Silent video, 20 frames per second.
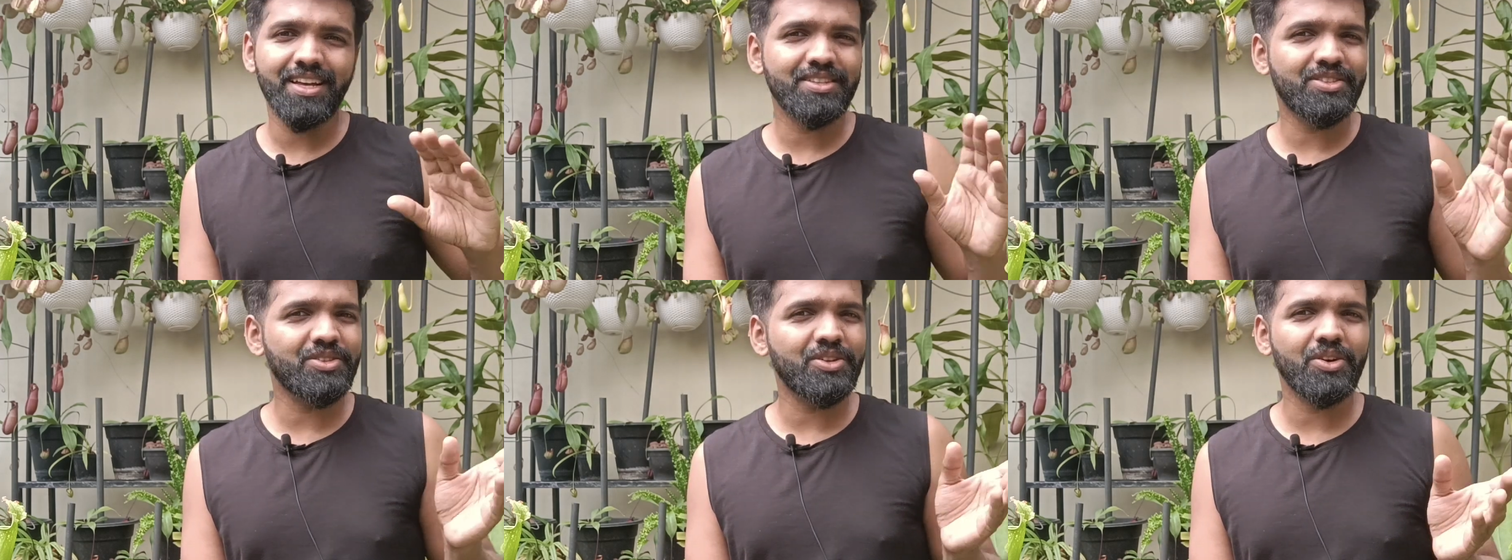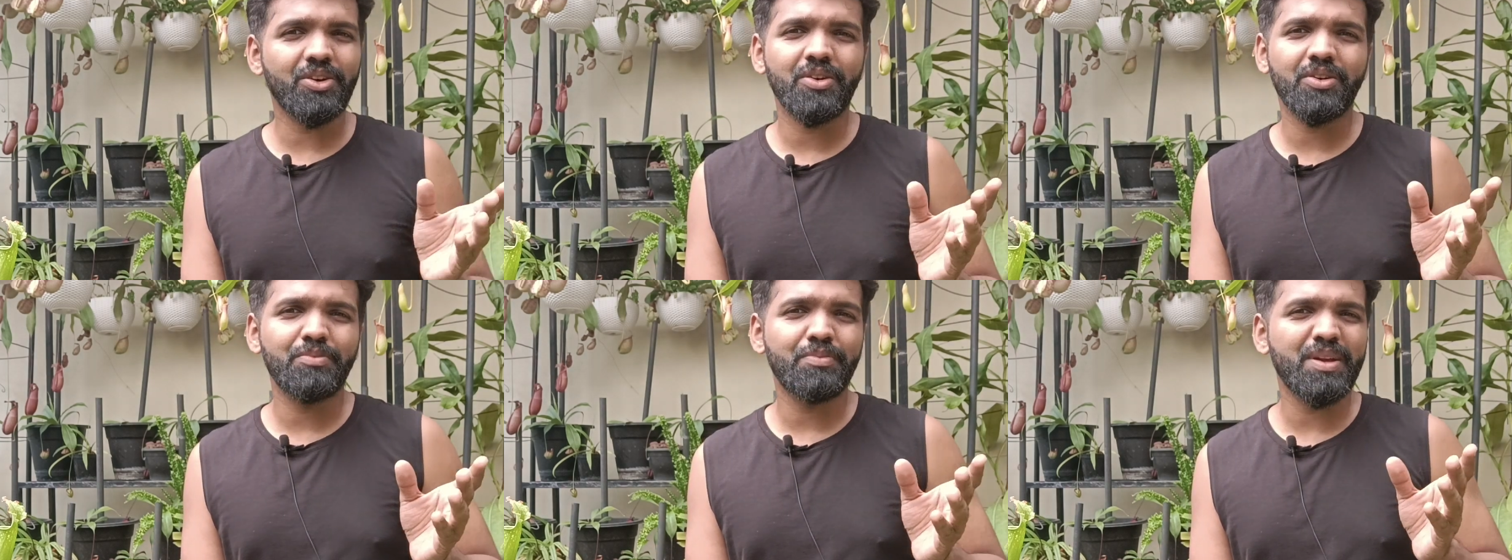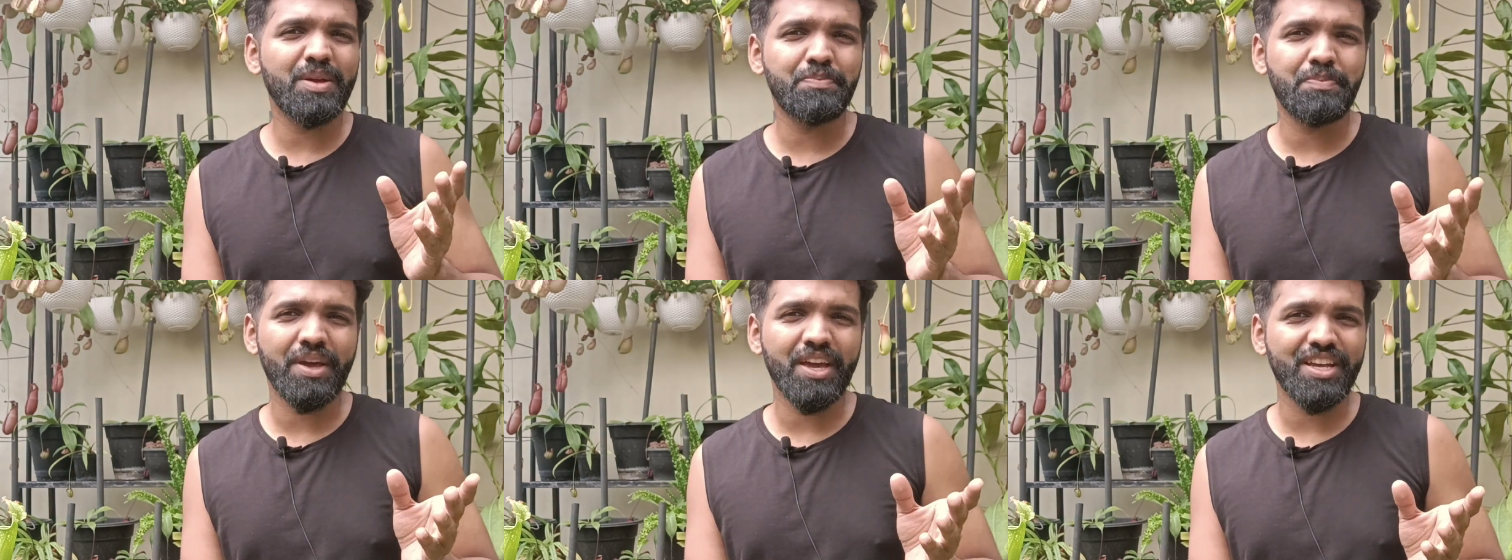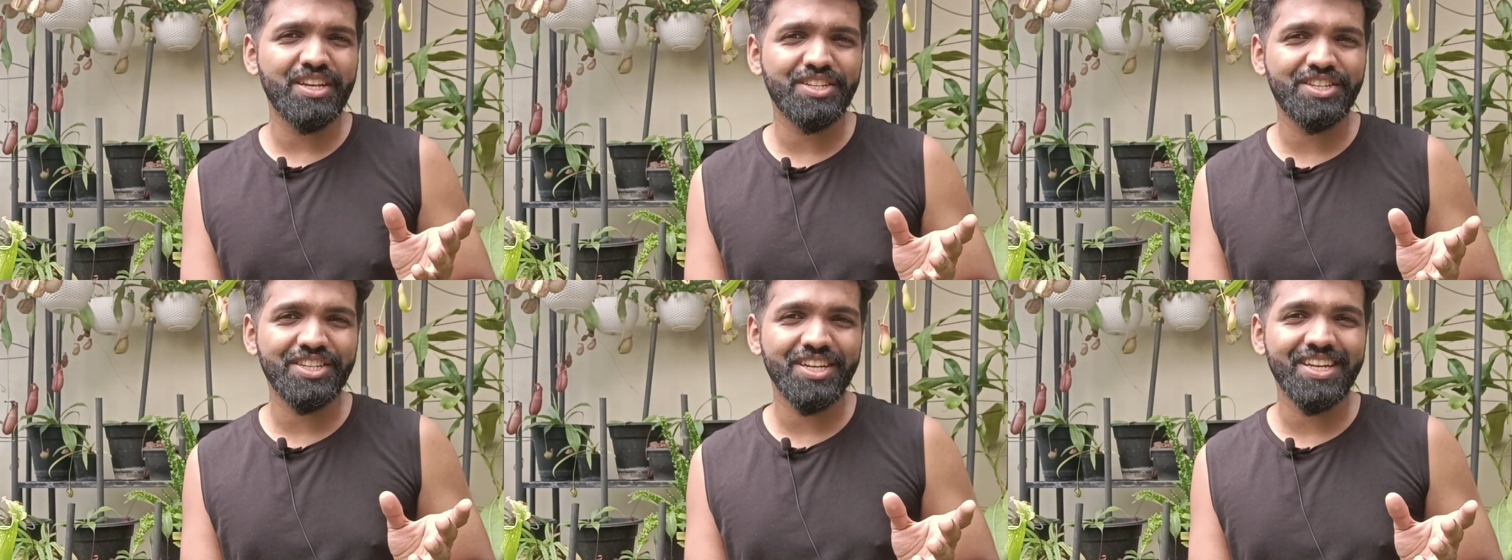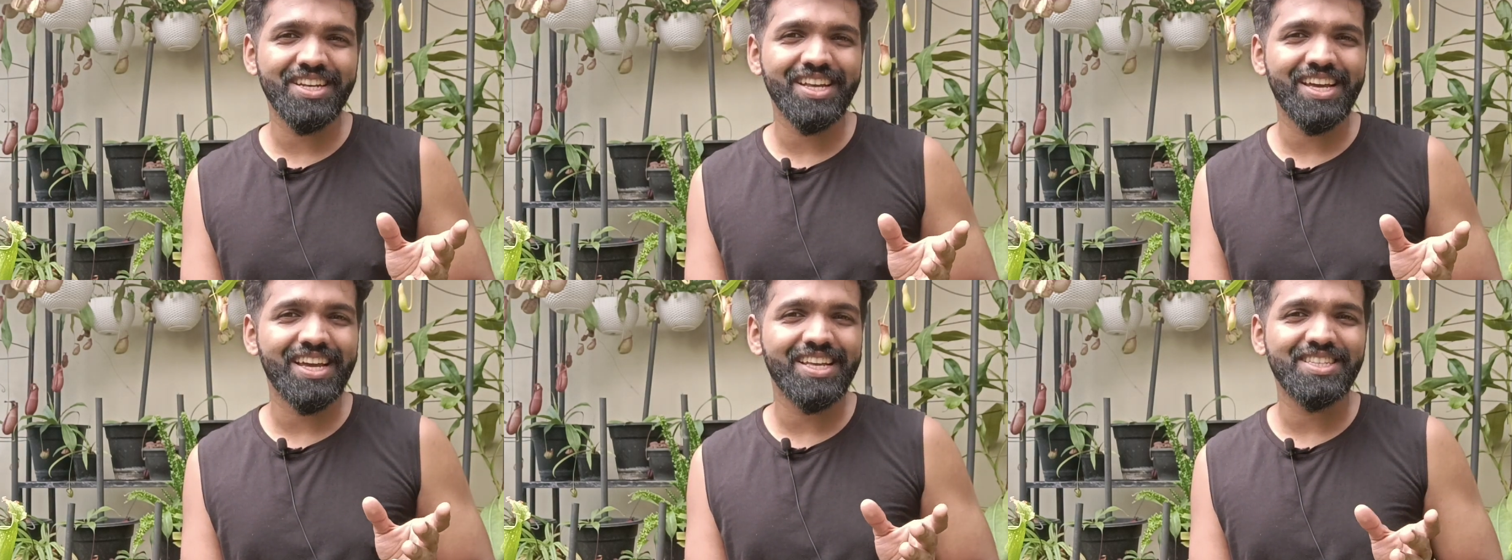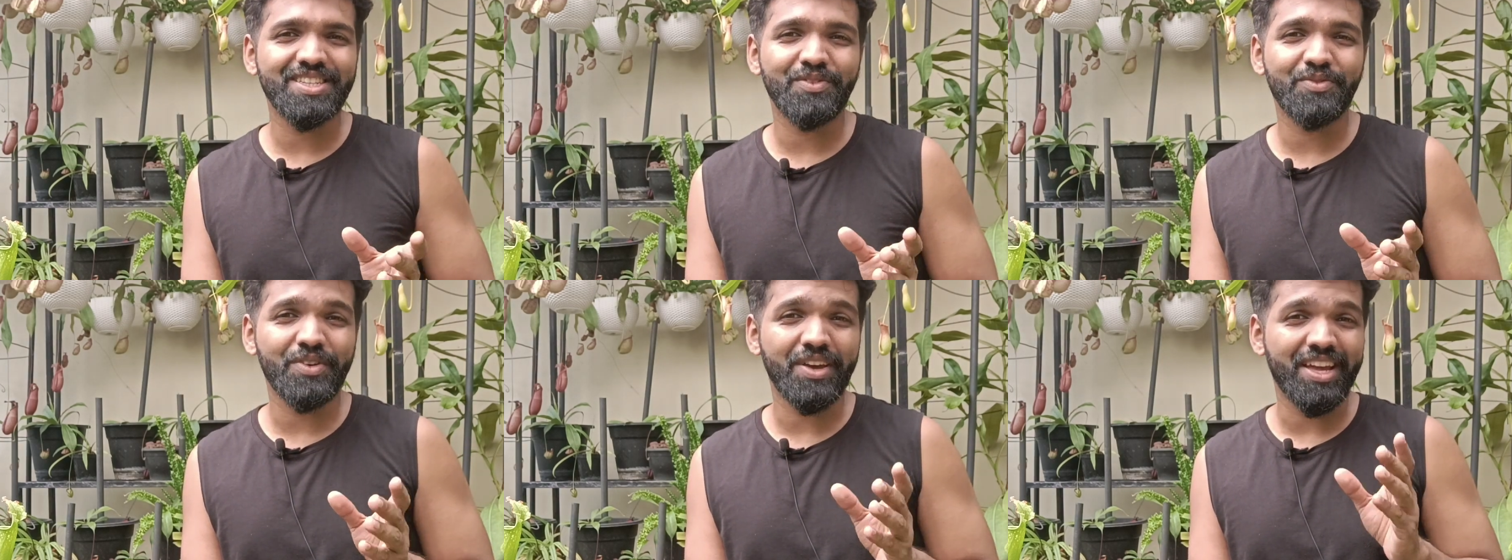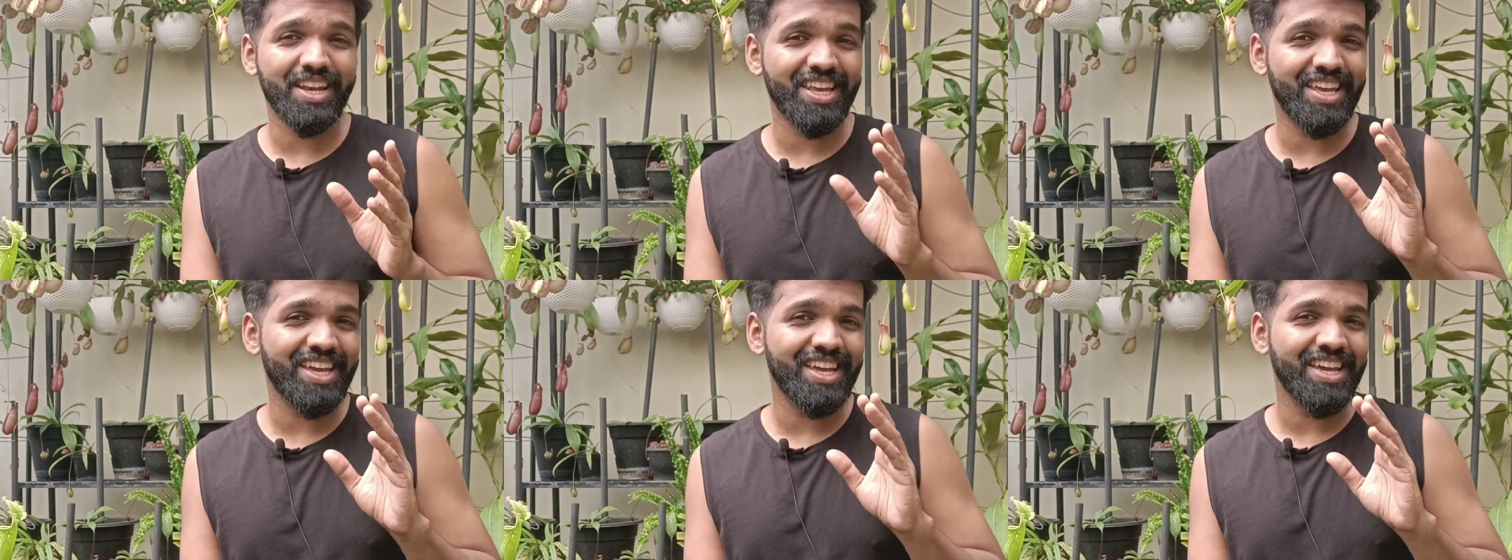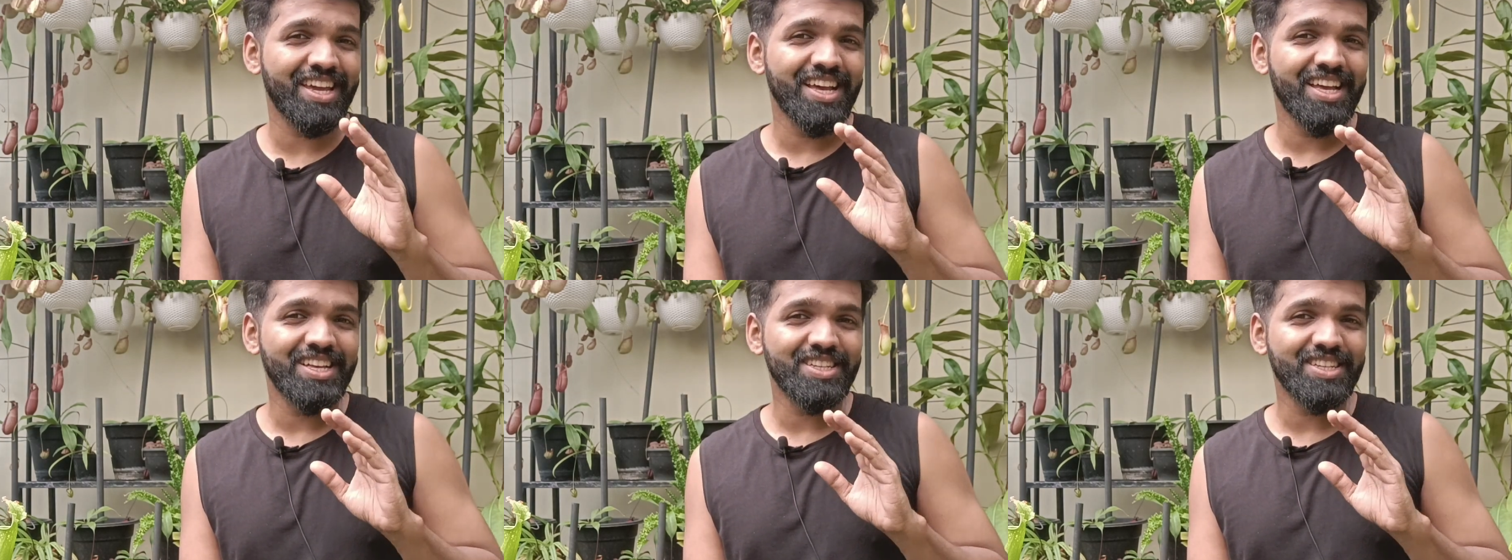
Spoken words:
So be patient. It's a very